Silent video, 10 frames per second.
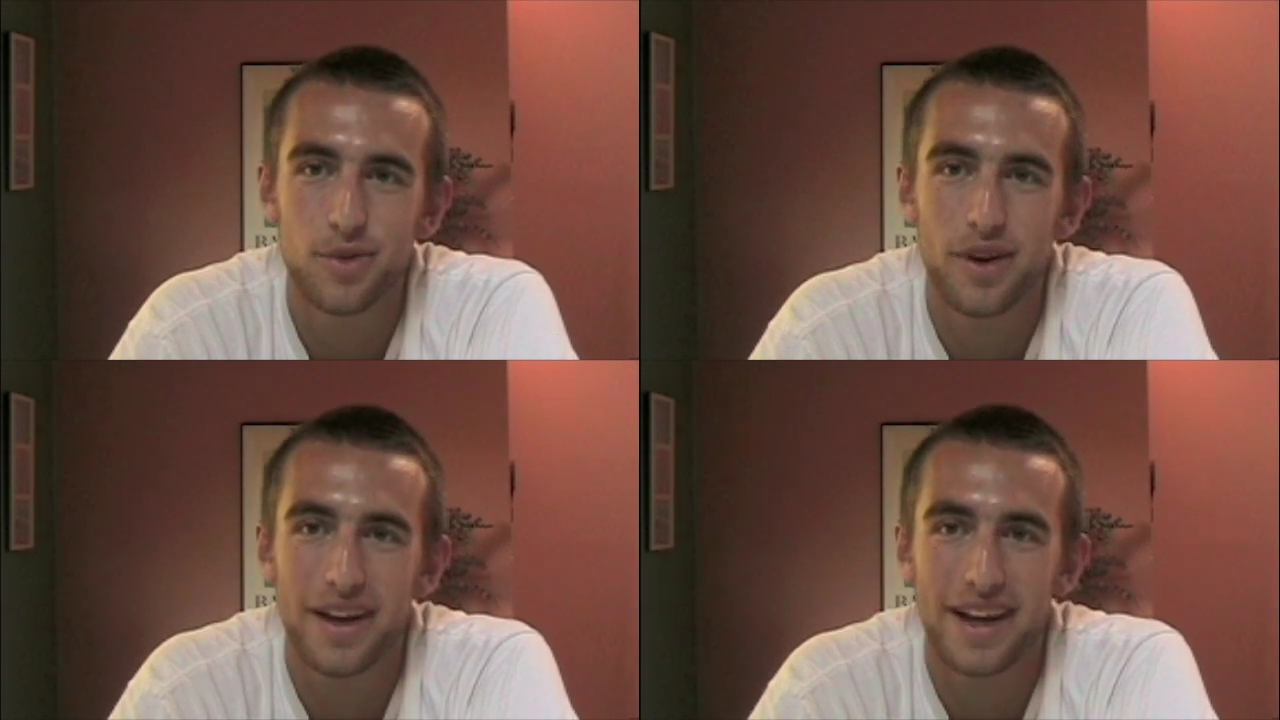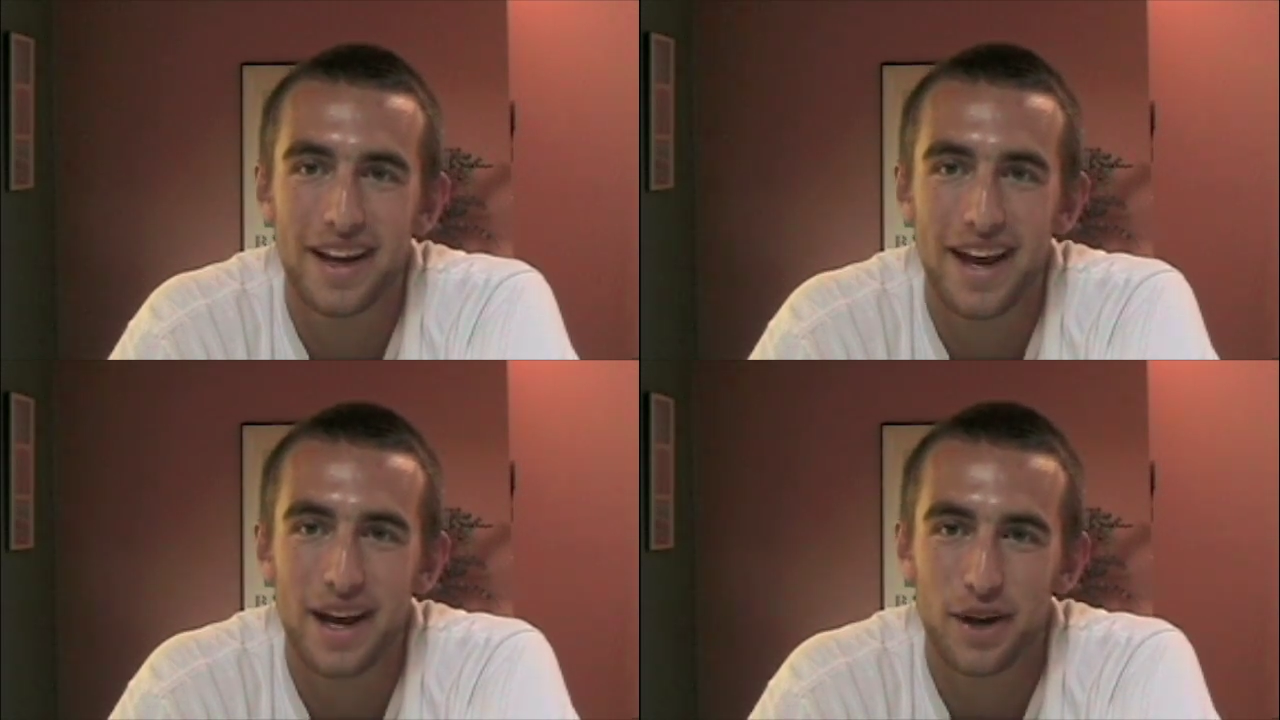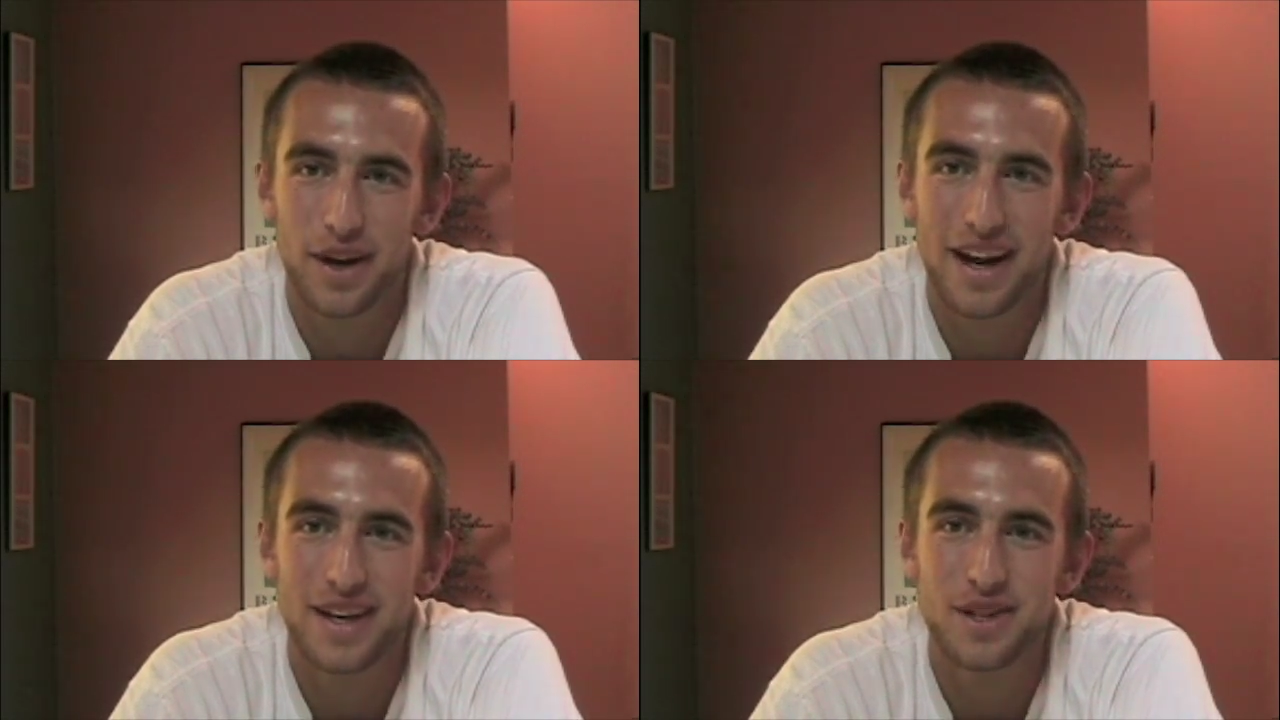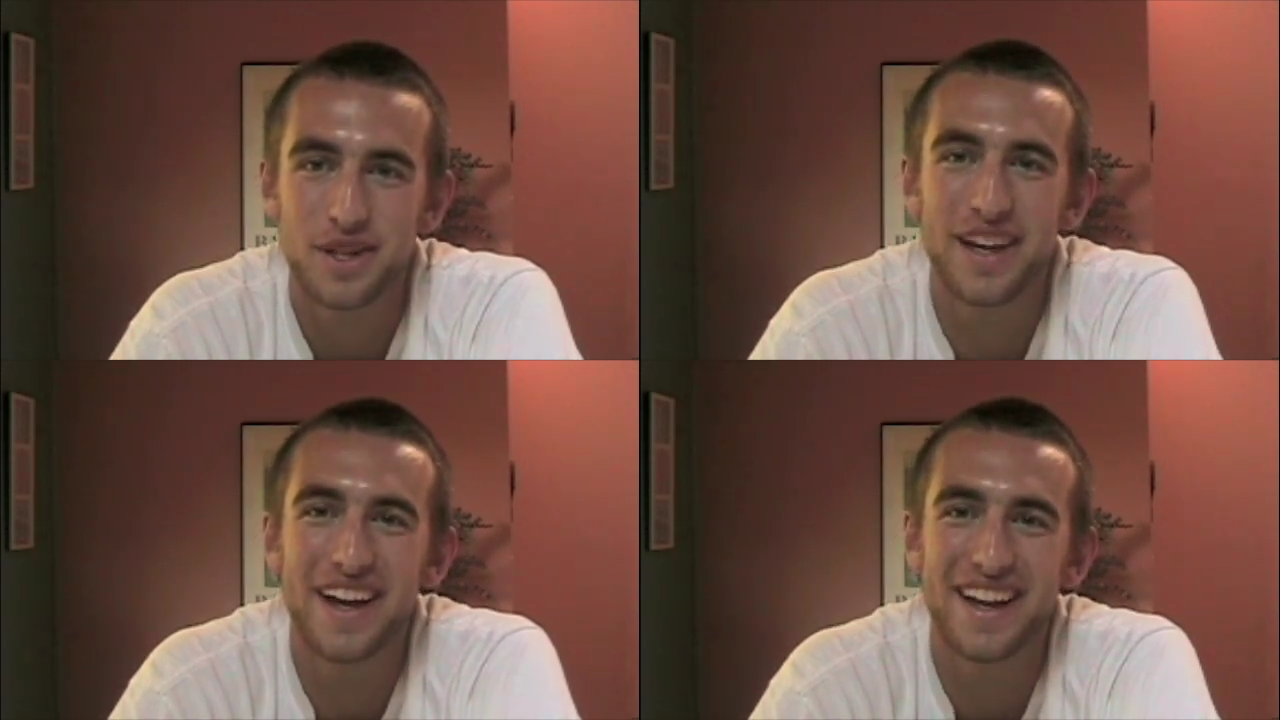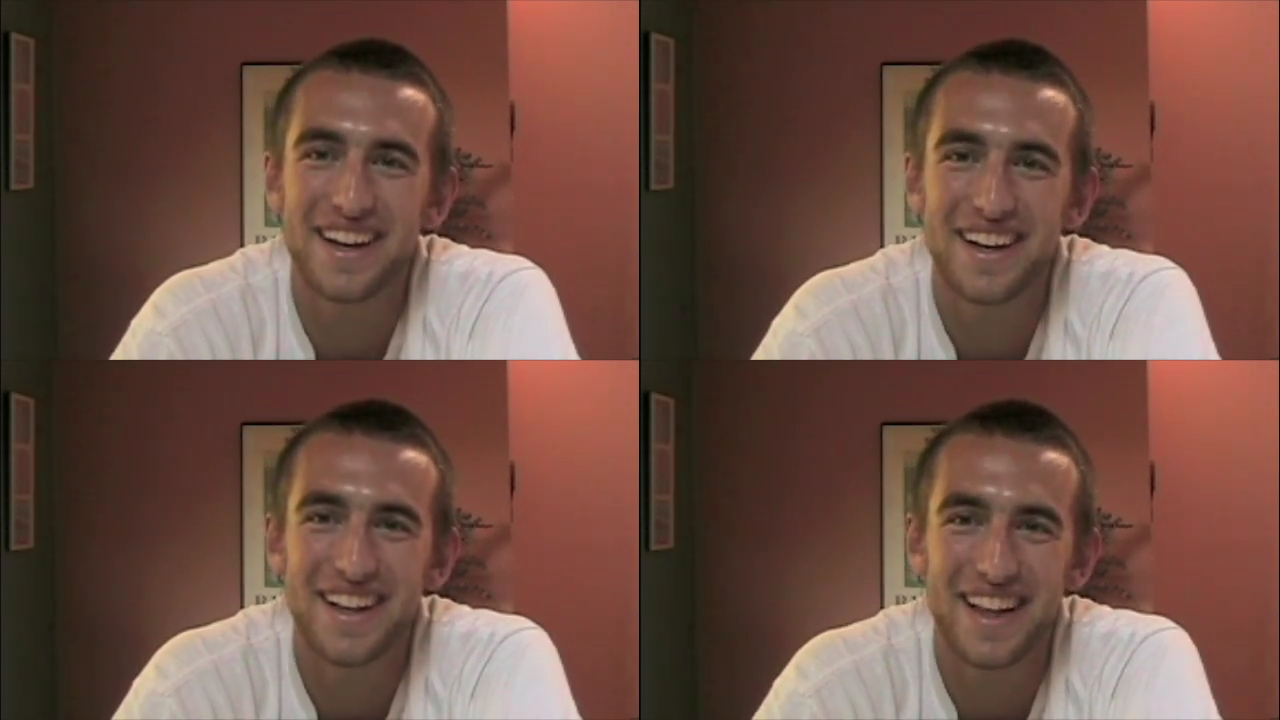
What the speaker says: when I get angry, I usually,